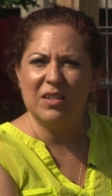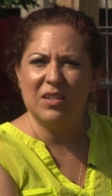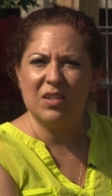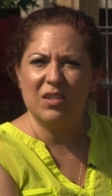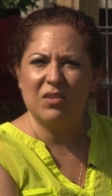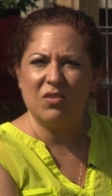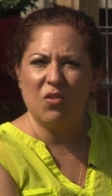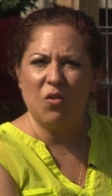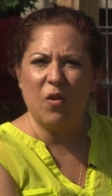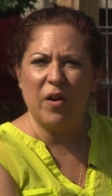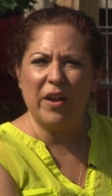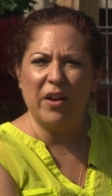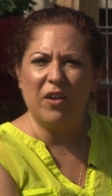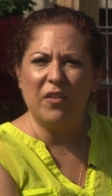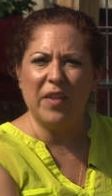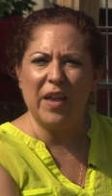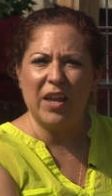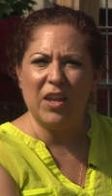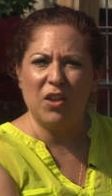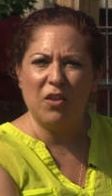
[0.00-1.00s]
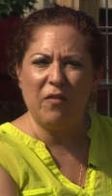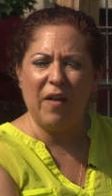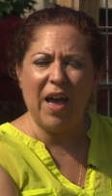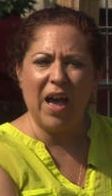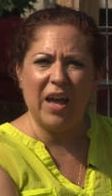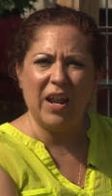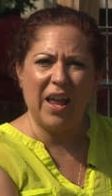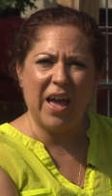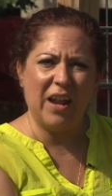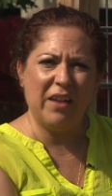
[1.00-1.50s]
soil that you've
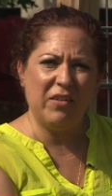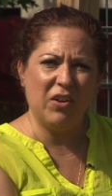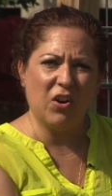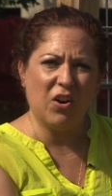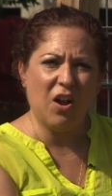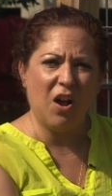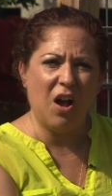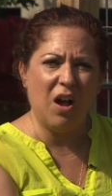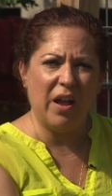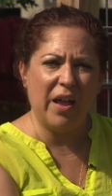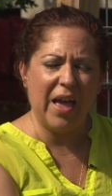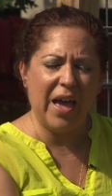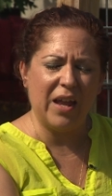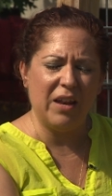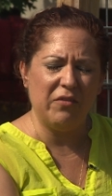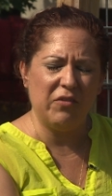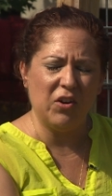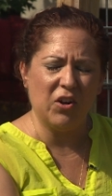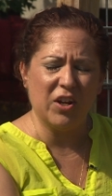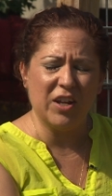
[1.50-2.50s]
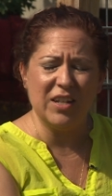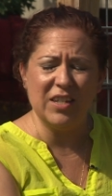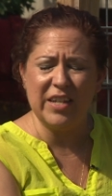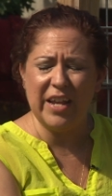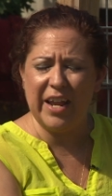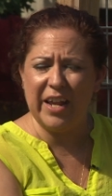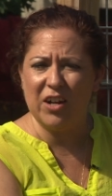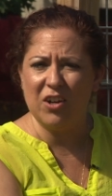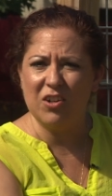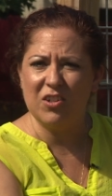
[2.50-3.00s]
had out of your
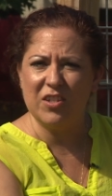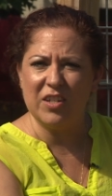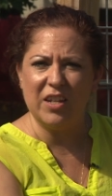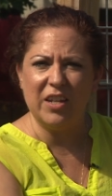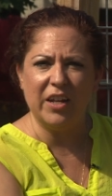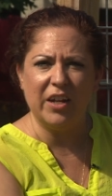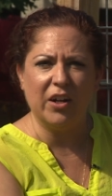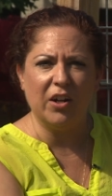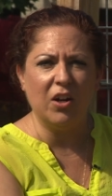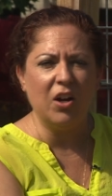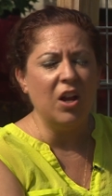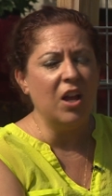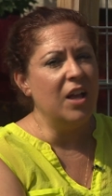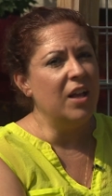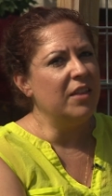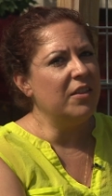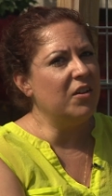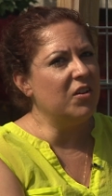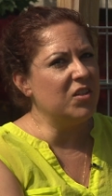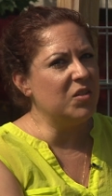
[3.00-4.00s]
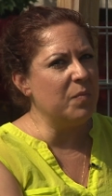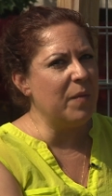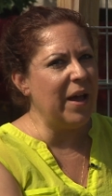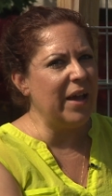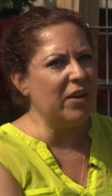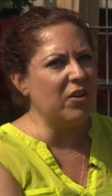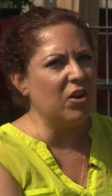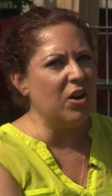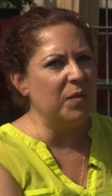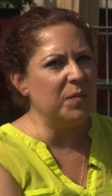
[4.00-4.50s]
containers in here. Those
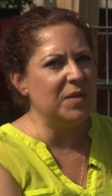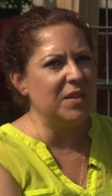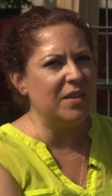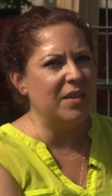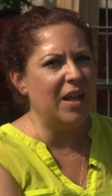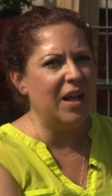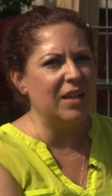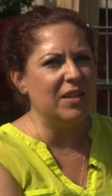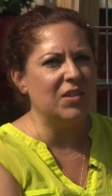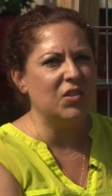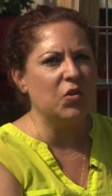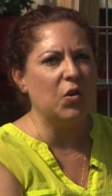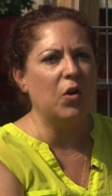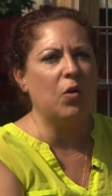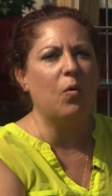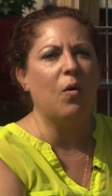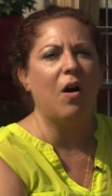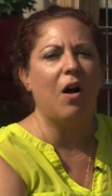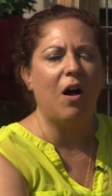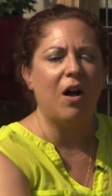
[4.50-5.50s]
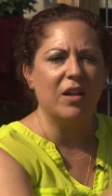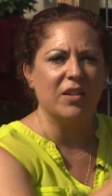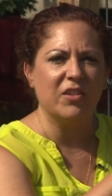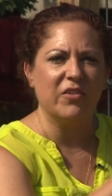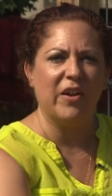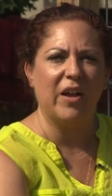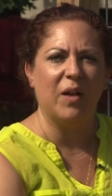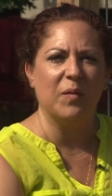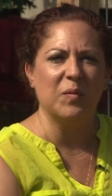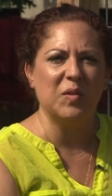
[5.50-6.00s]
microbes in that soil will
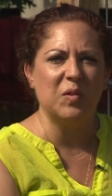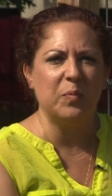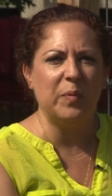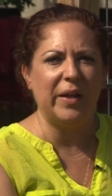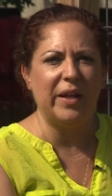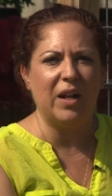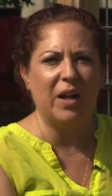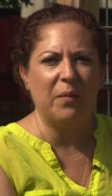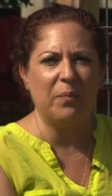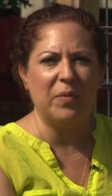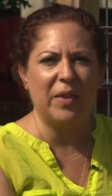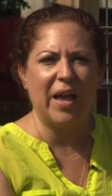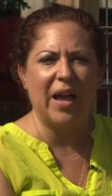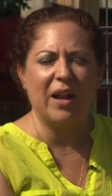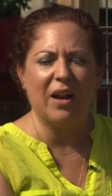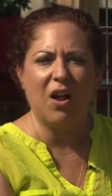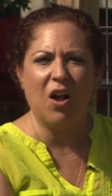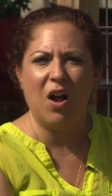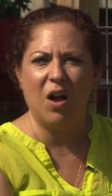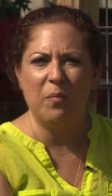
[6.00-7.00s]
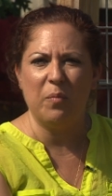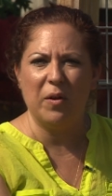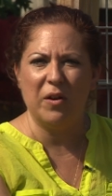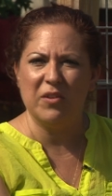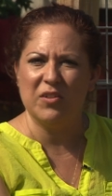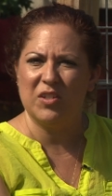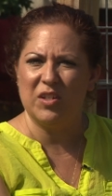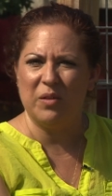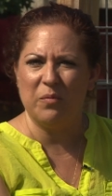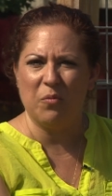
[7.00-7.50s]
also help speed up that
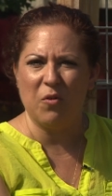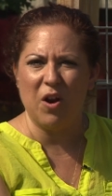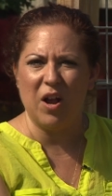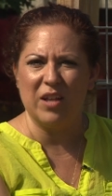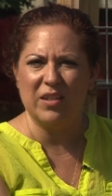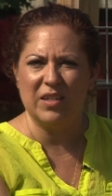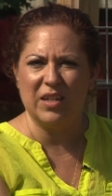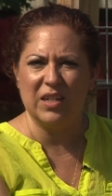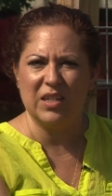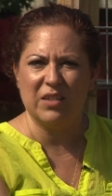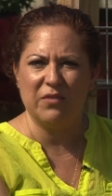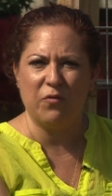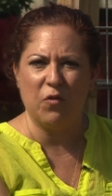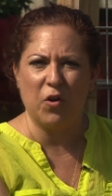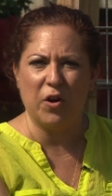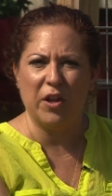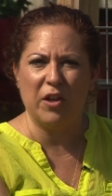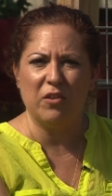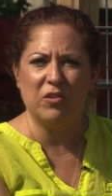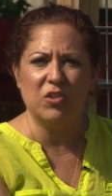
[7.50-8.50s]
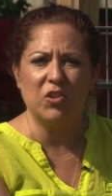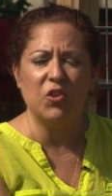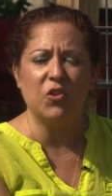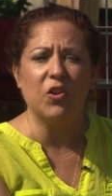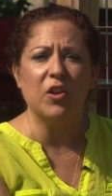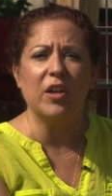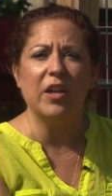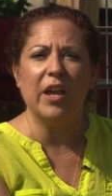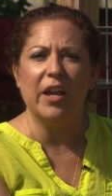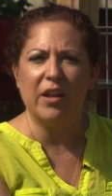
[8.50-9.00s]
composting process for you, so you
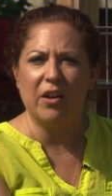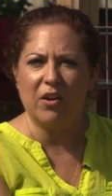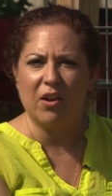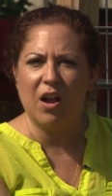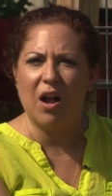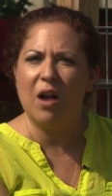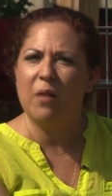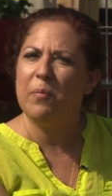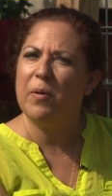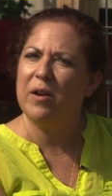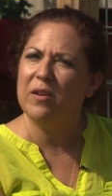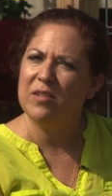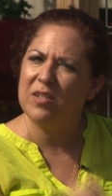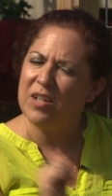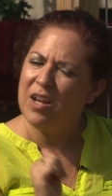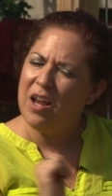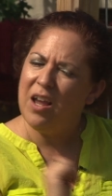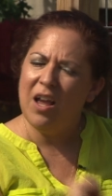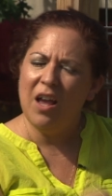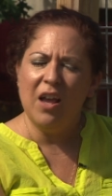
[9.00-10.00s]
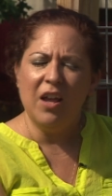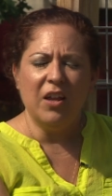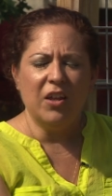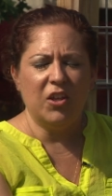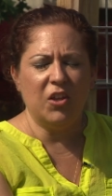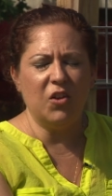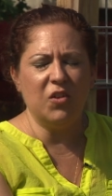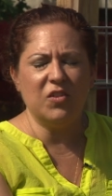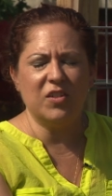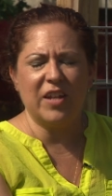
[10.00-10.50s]
can get your compost
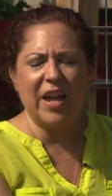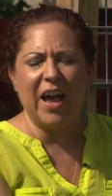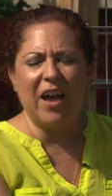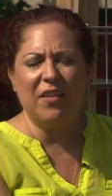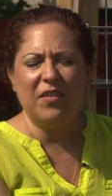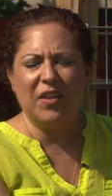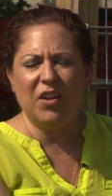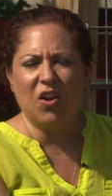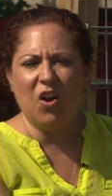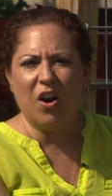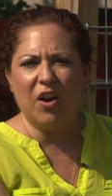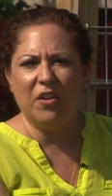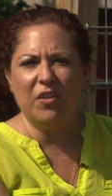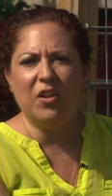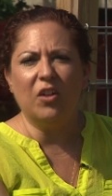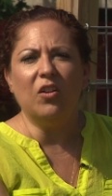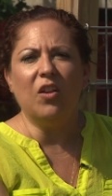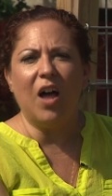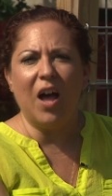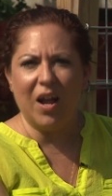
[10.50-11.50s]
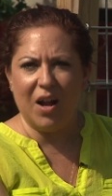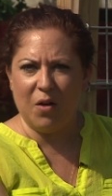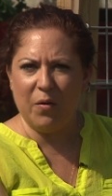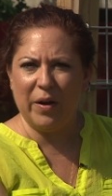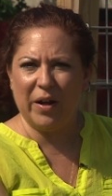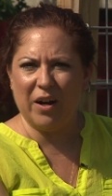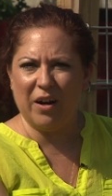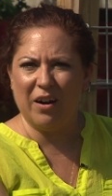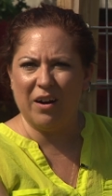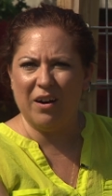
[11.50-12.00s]
used out in the garden a lot
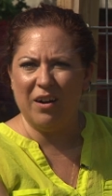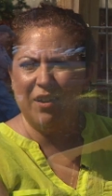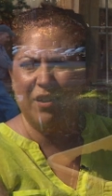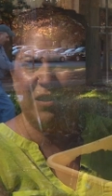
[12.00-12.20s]
quicker.